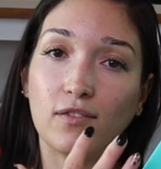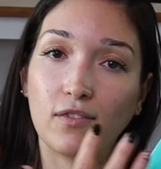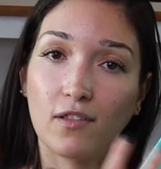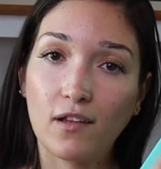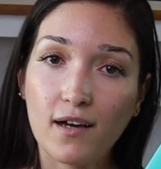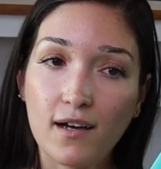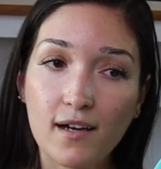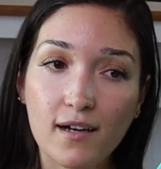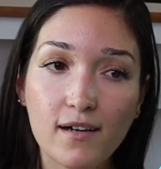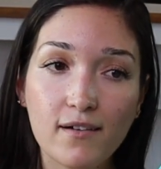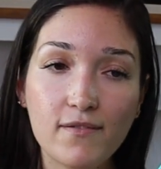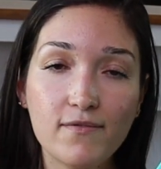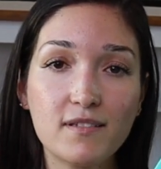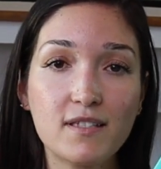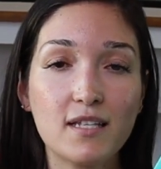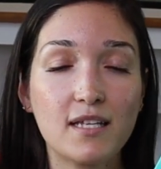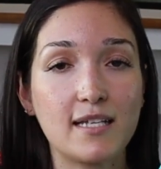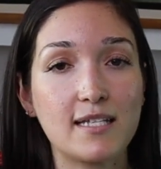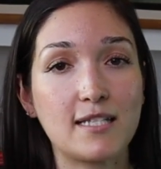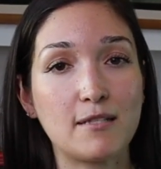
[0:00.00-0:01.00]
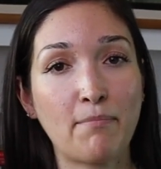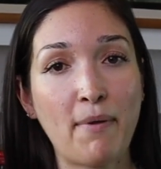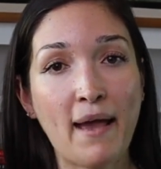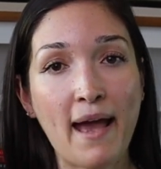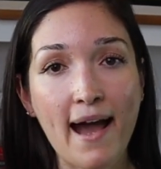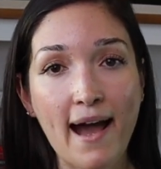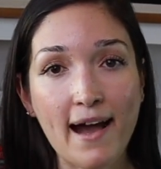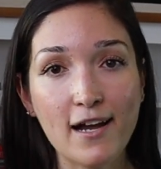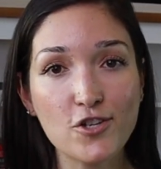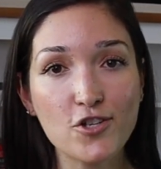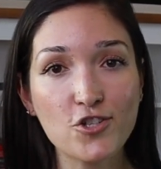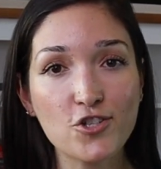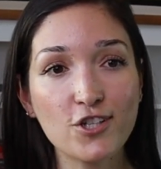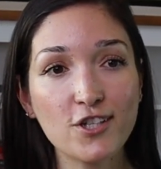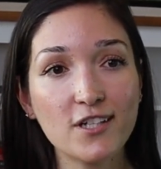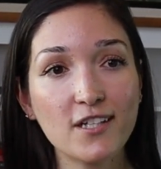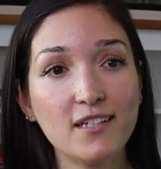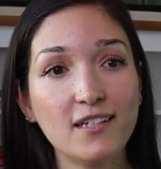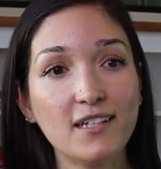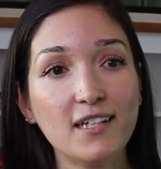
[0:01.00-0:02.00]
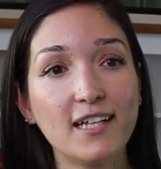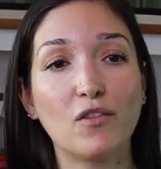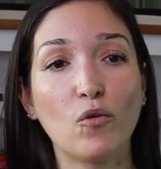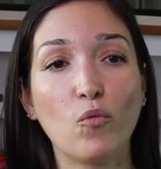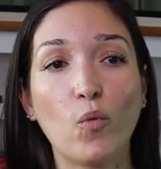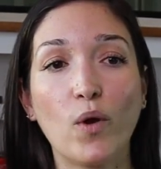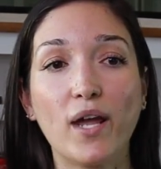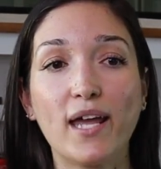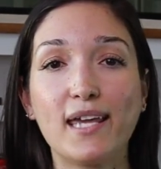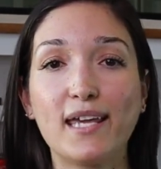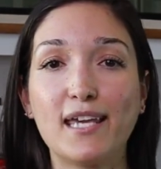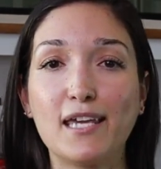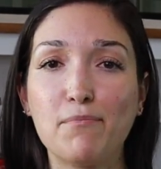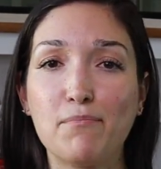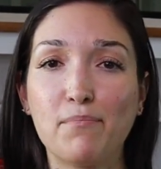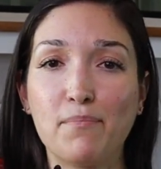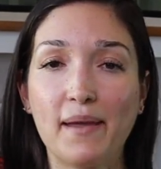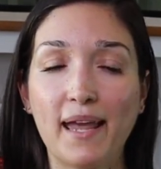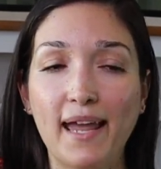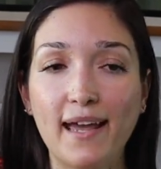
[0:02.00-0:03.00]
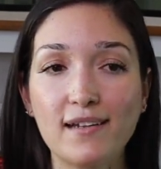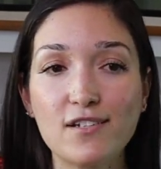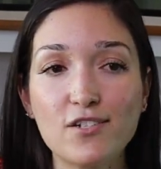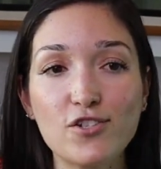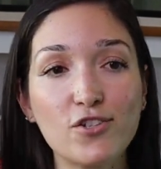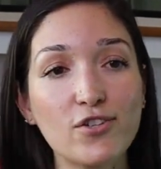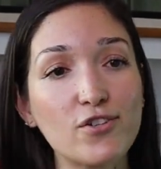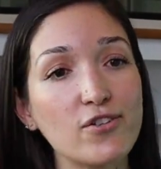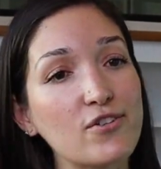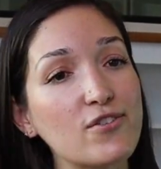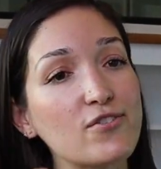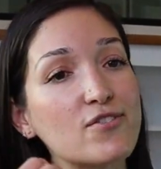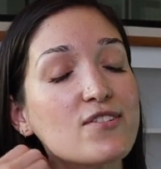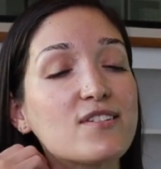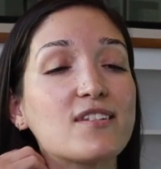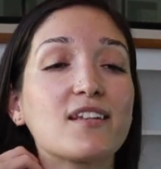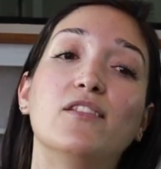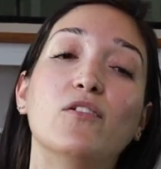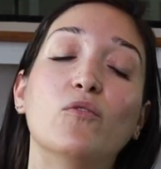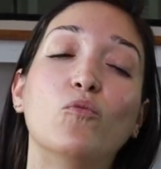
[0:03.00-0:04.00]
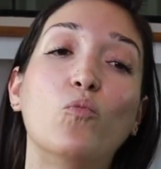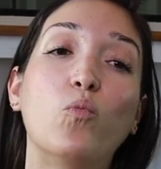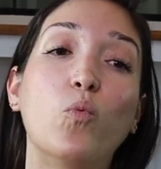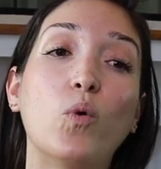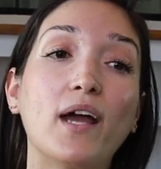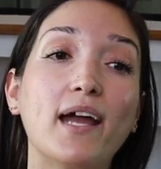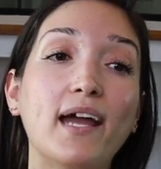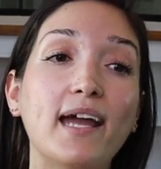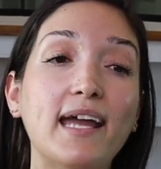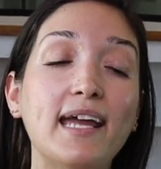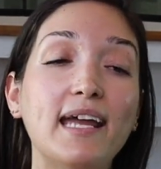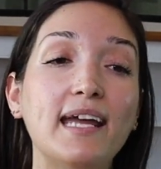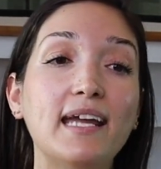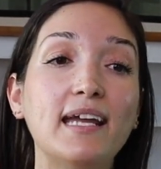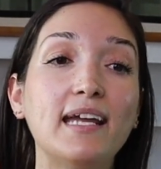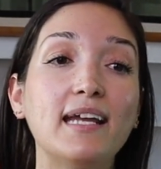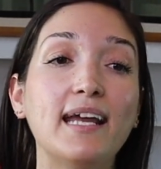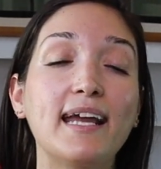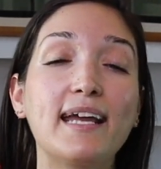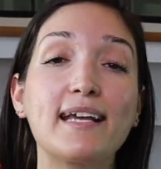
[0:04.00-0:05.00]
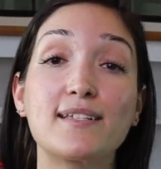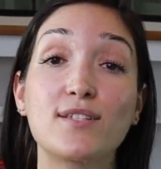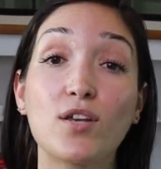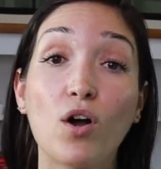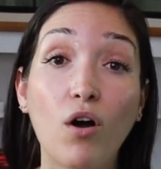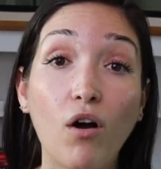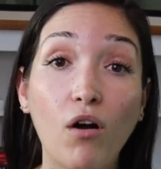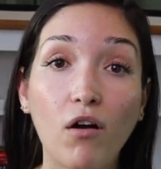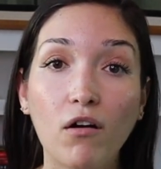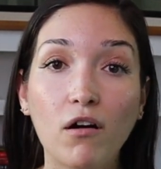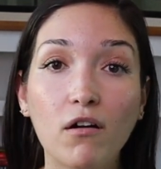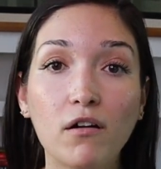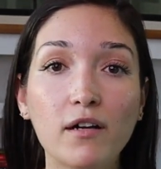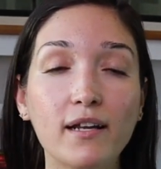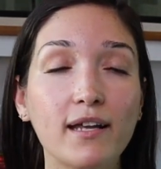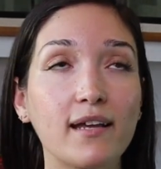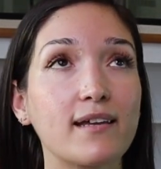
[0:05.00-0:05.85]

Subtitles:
loves, his passion, the way he banters, the way his heart,